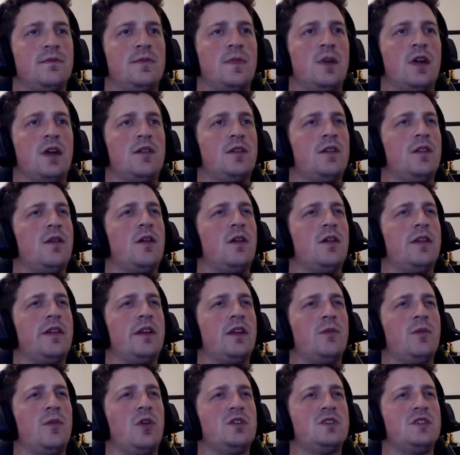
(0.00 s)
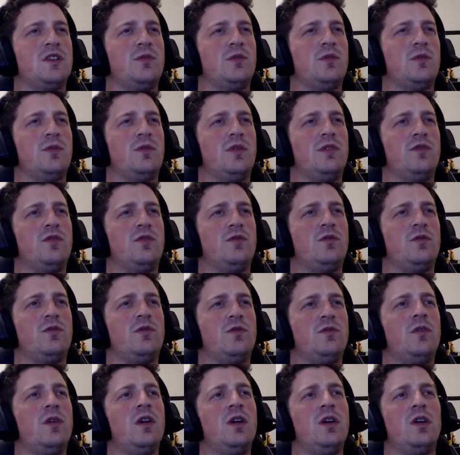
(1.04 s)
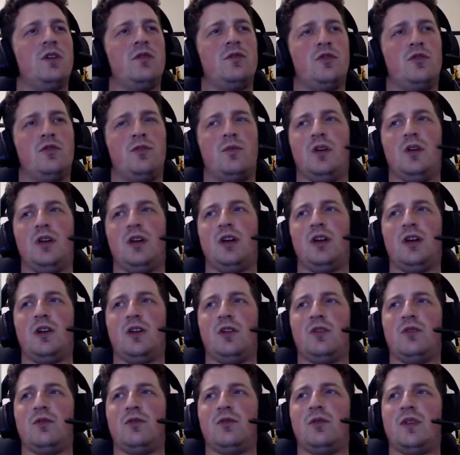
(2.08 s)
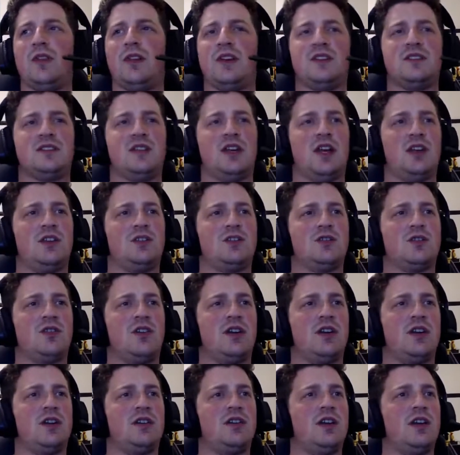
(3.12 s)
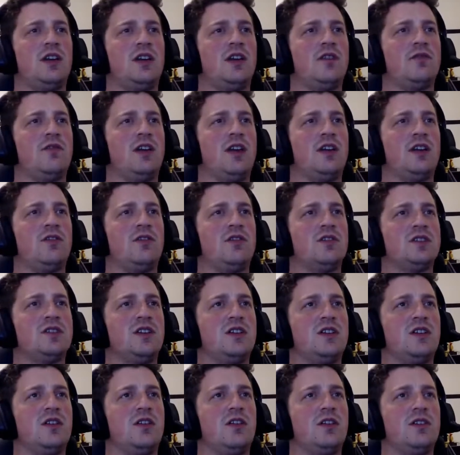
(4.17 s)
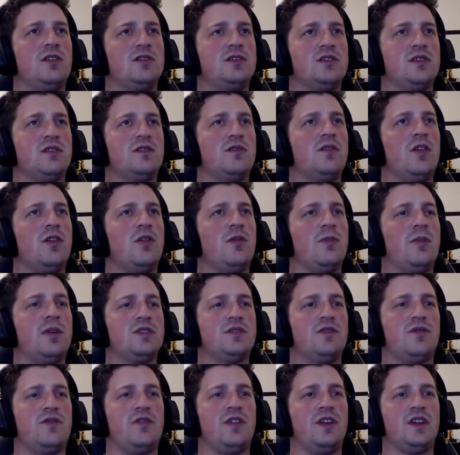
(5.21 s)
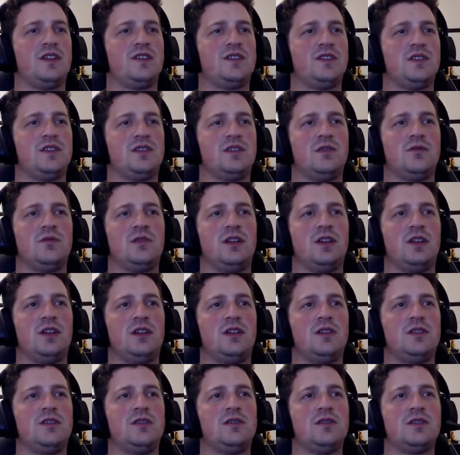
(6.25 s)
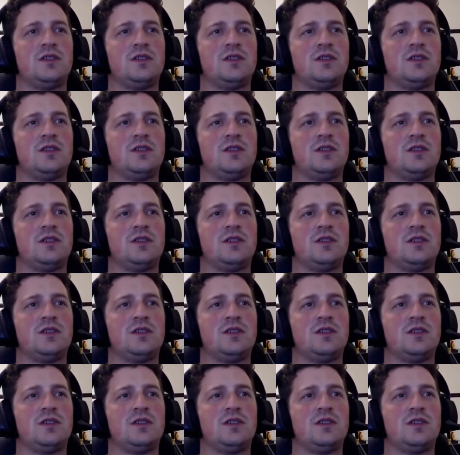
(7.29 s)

I think most of them would be full body. I know when they started to try and get that rallycross thing going, there was a whole bunch of Fiestas that were done.